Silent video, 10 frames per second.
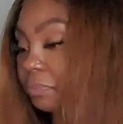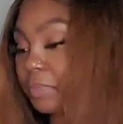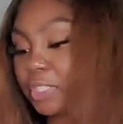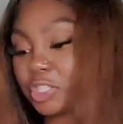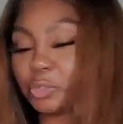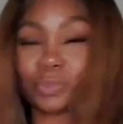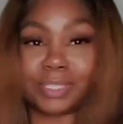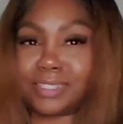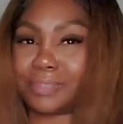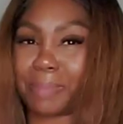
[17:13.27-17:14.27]
these shoulders
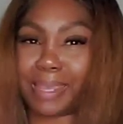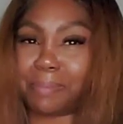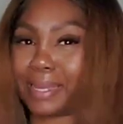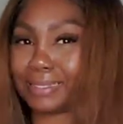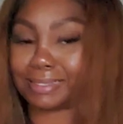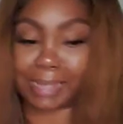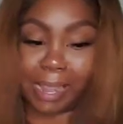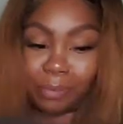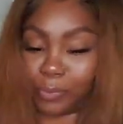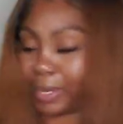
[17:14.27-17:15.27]
just making mine
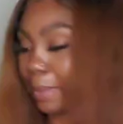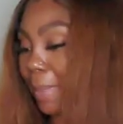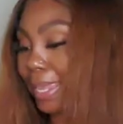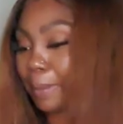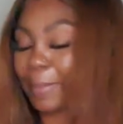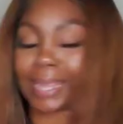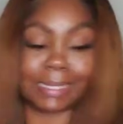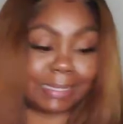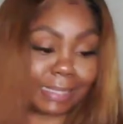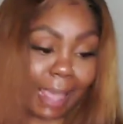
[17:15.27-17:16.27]
sag, or they making mine
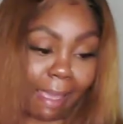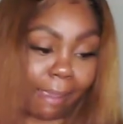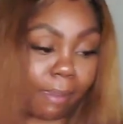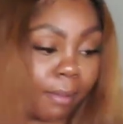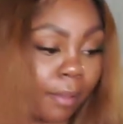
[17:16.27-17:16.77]
day?